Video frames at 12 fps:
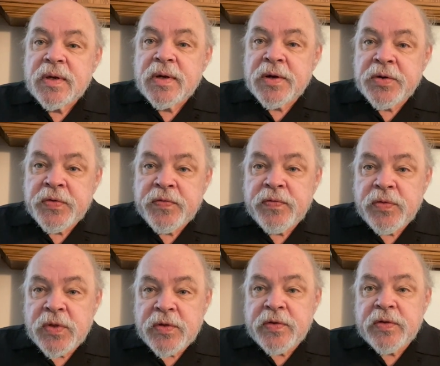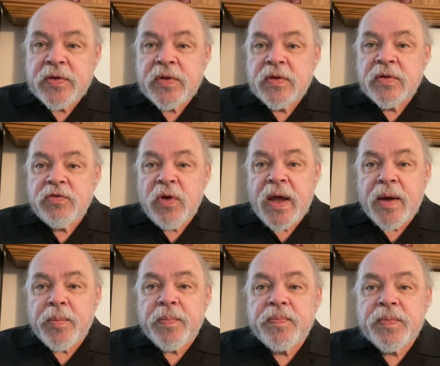of this trap,
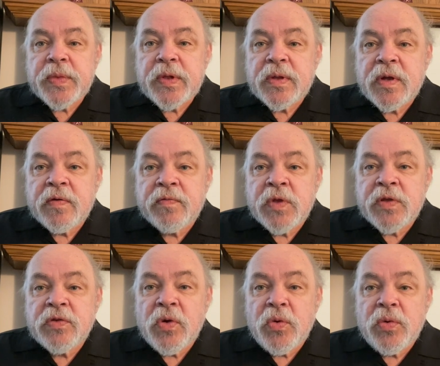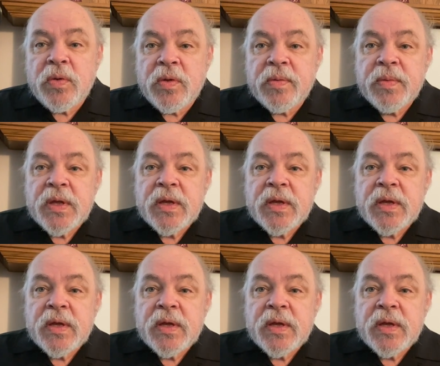of this hole